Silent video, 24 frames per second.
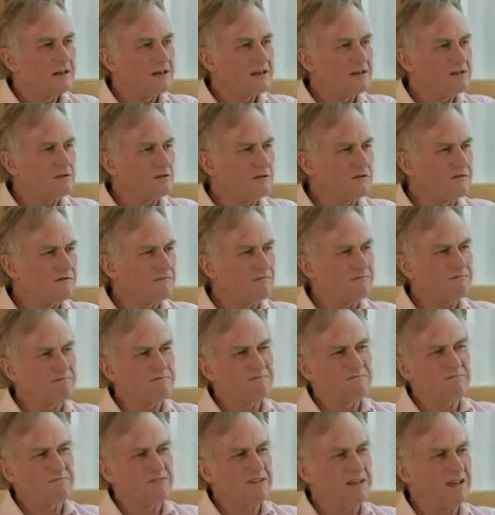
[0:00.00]
sort of
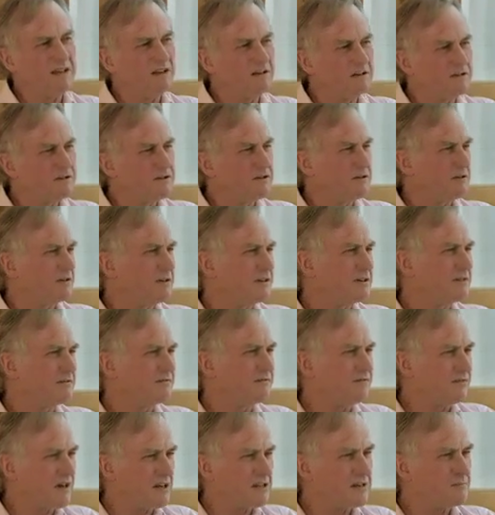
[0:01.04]
killjoys and
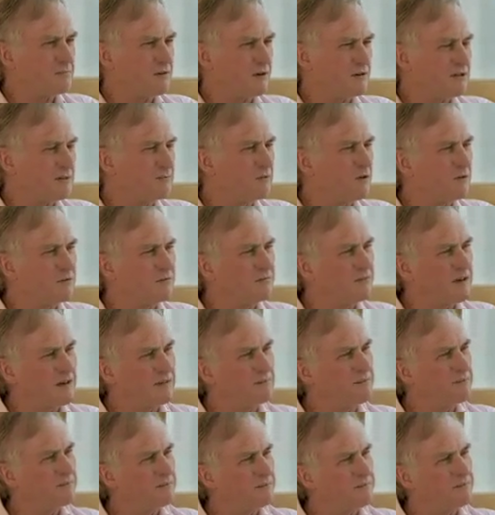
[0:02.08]
fusspots
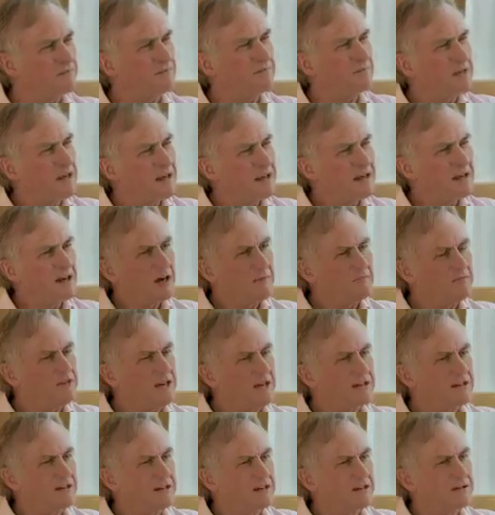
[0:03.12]
and
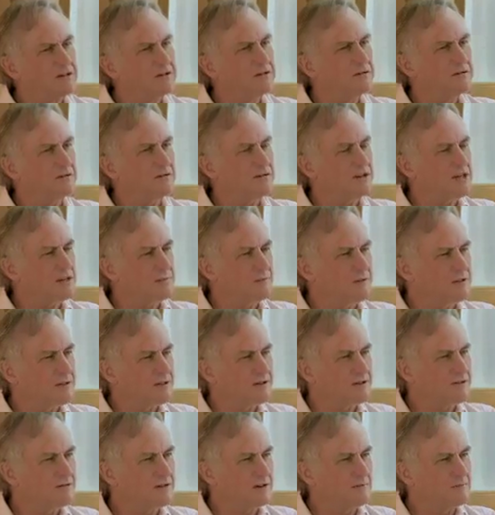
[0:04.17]
objecting to Christmas
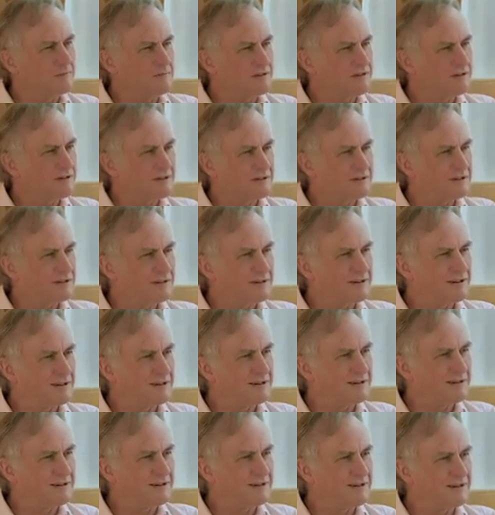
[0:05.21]
cribs and
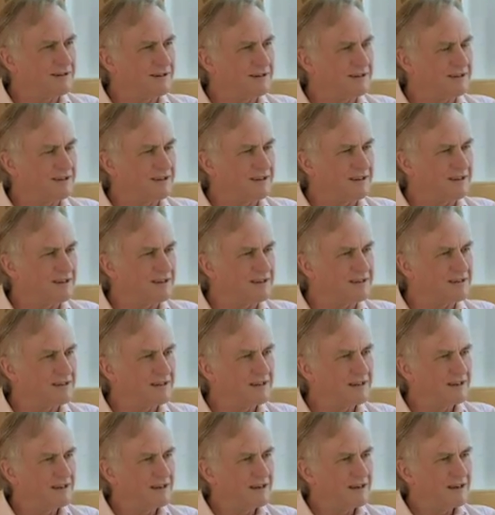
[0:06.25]
things.
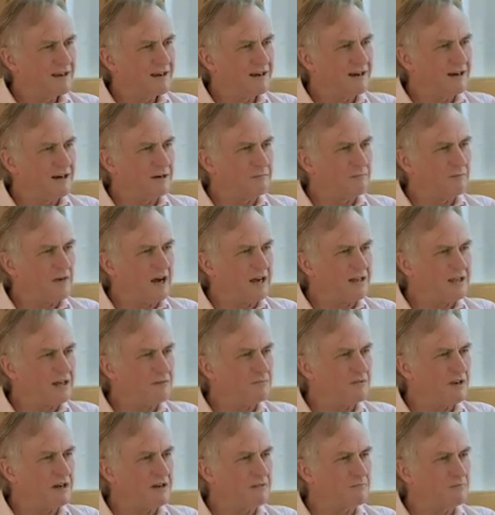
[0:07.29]
I
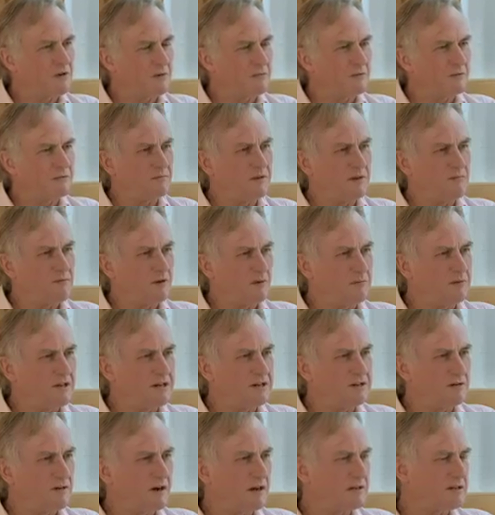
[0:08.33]
think we probably
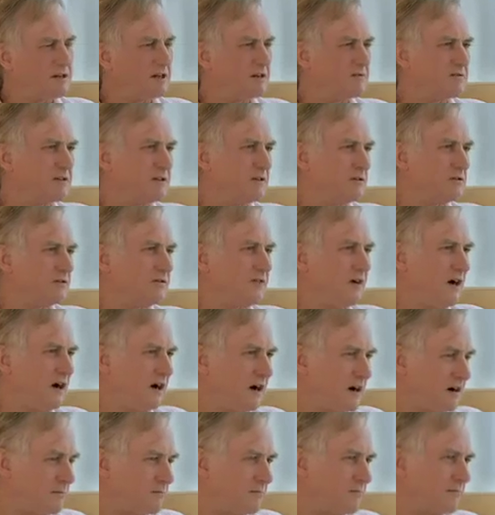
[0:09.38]
do ourselves a lot of
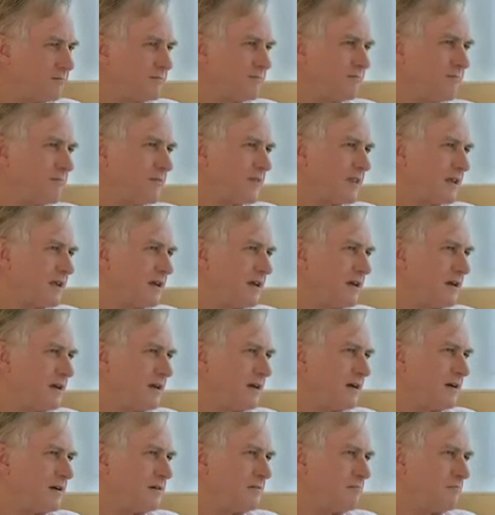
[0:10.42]
harm
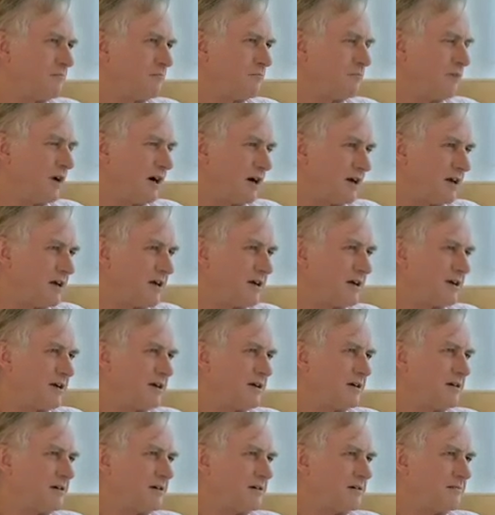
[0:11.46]
by
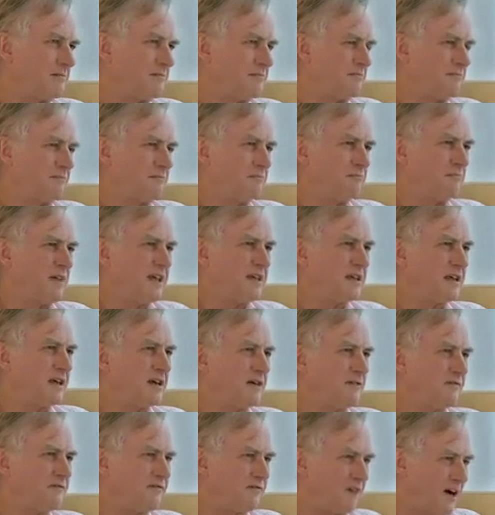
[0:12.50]
making
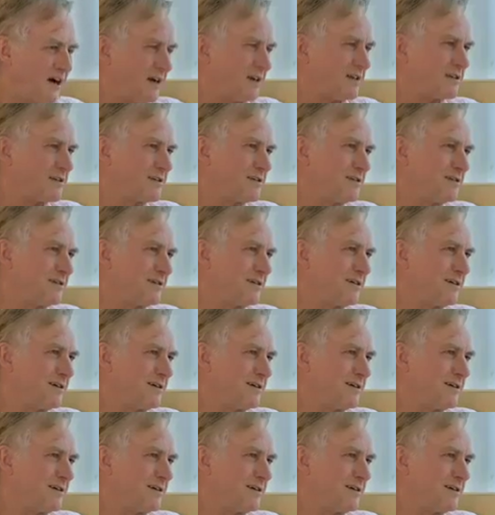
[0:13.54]
a fuss